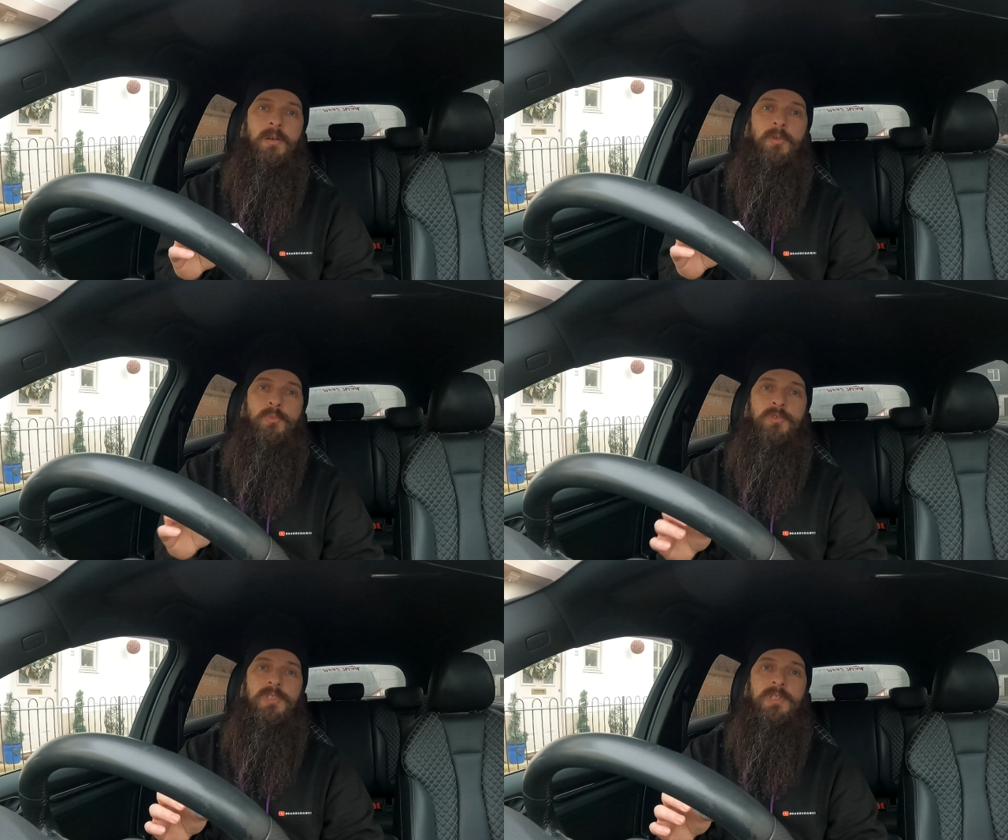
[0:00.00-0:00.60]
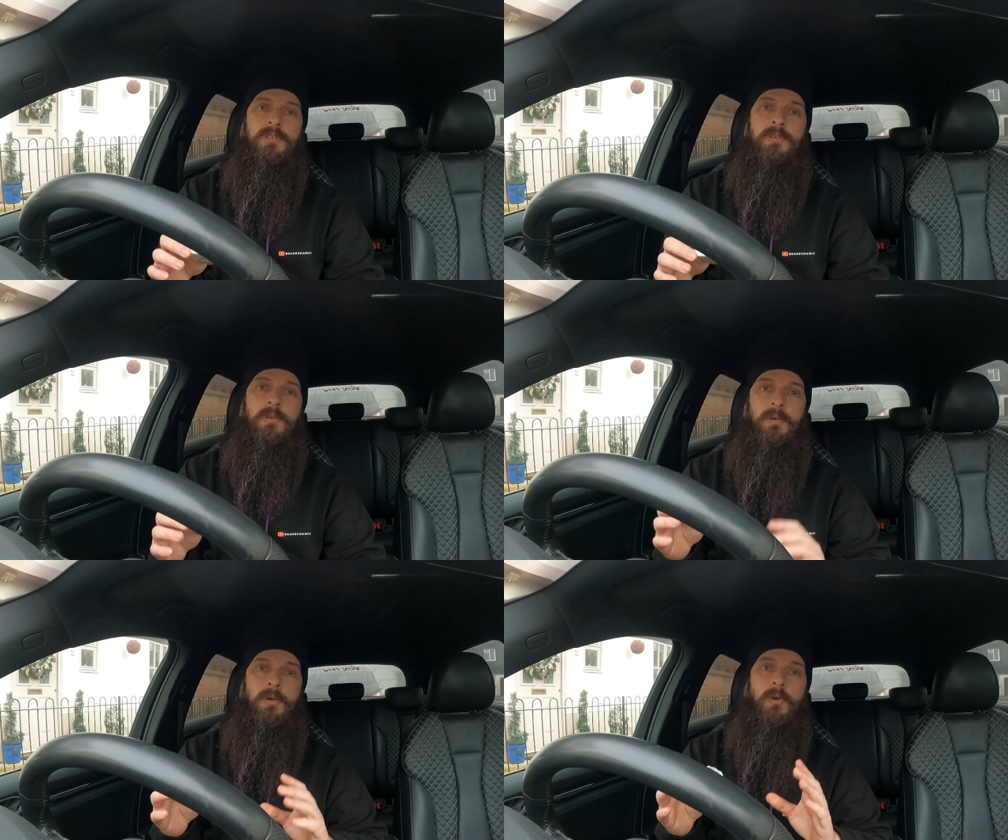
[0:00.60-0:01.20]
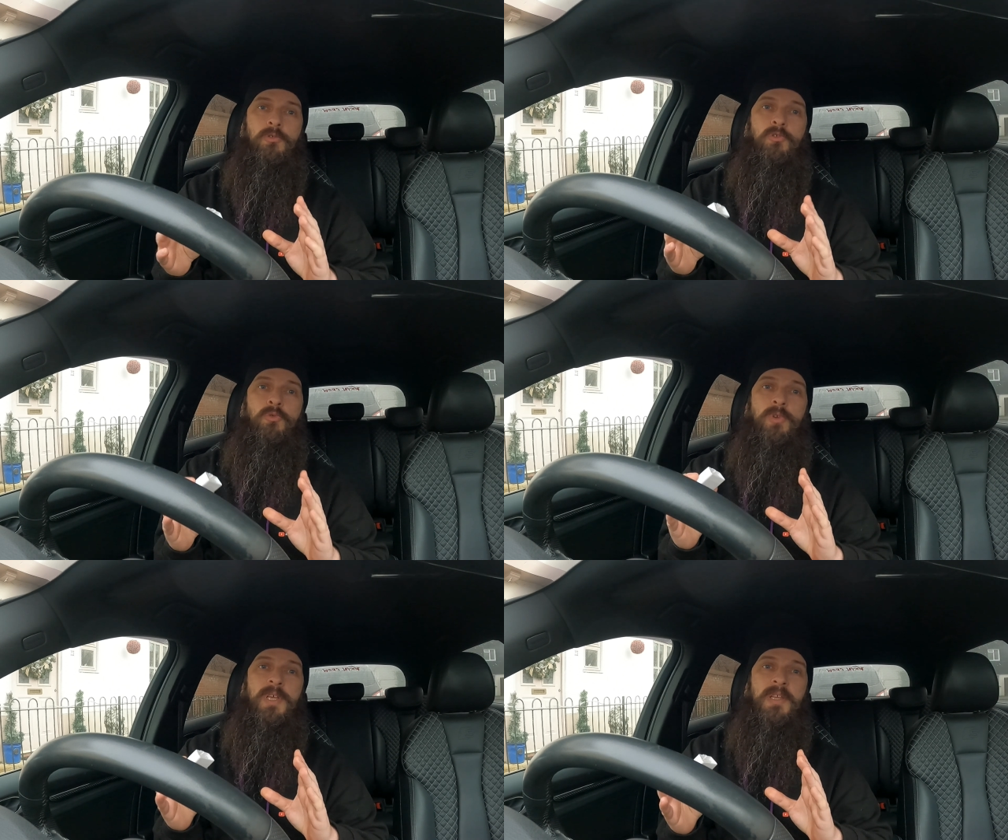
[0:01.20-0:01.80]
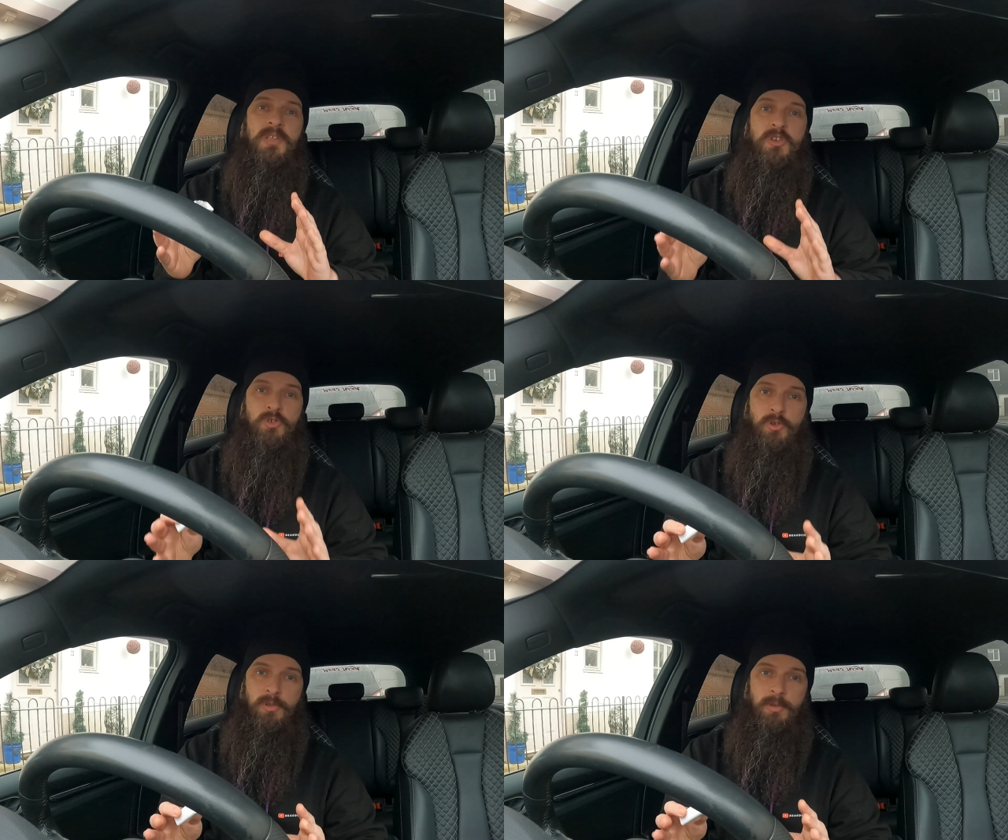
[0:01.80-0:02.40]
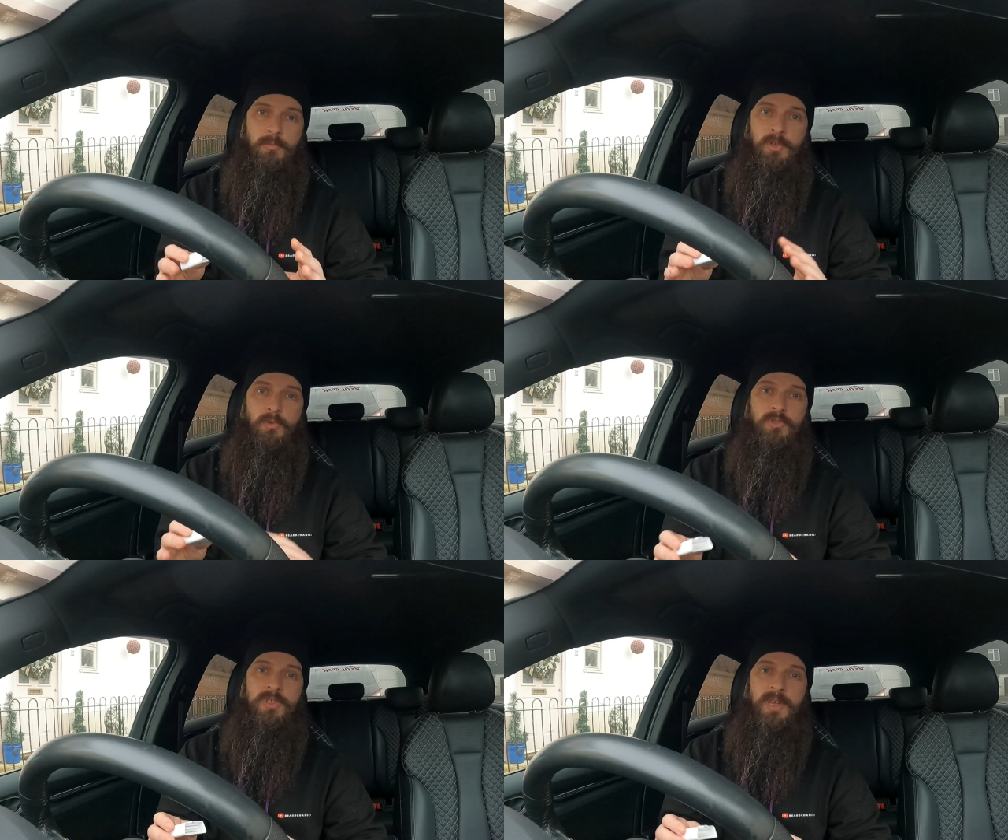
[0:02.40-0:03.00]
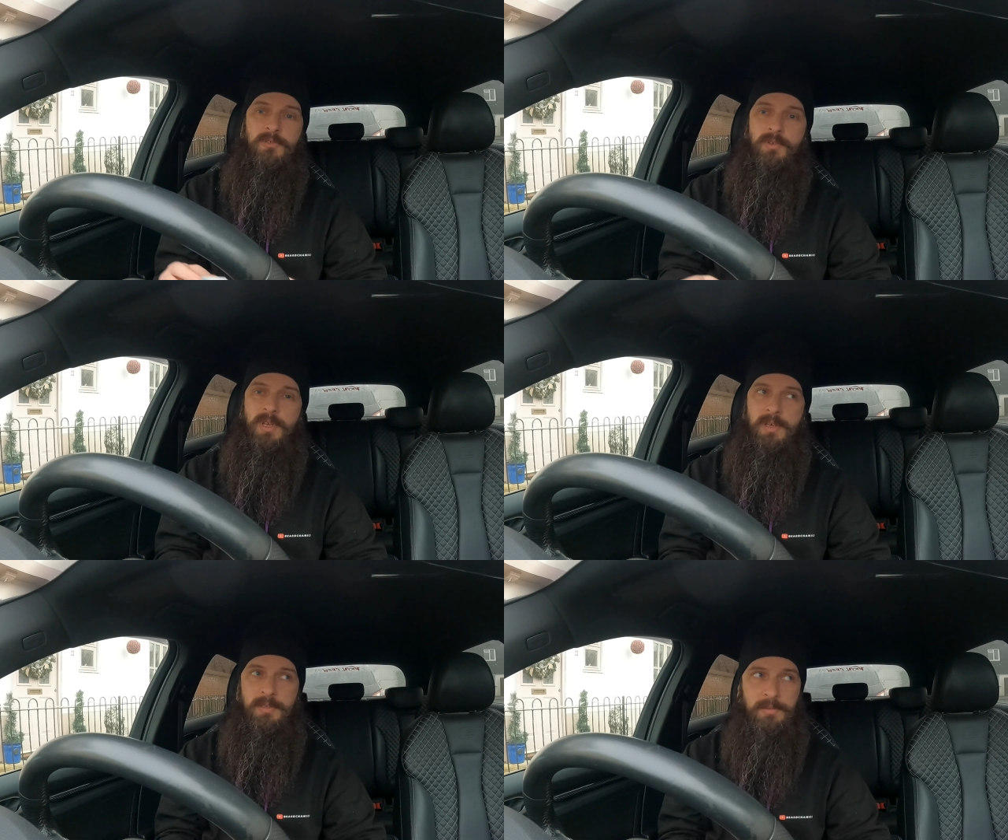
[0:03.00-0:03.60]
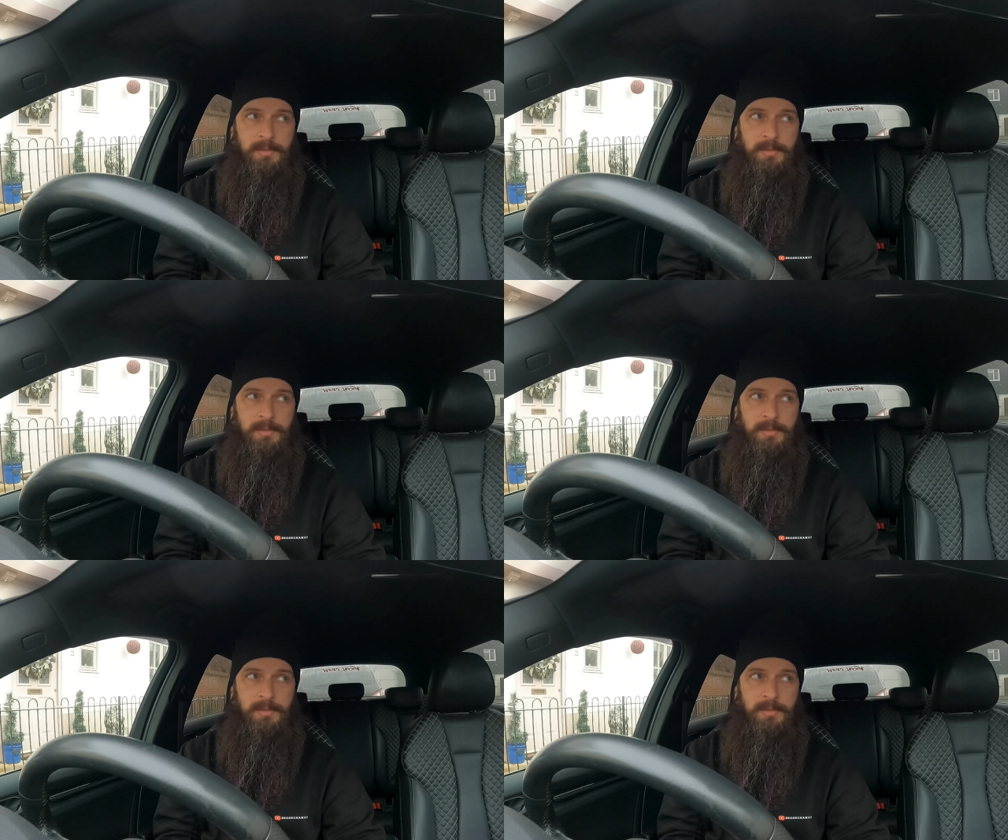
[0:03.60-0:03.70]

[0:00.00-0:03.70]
and put it on to ignition. We don't start the car.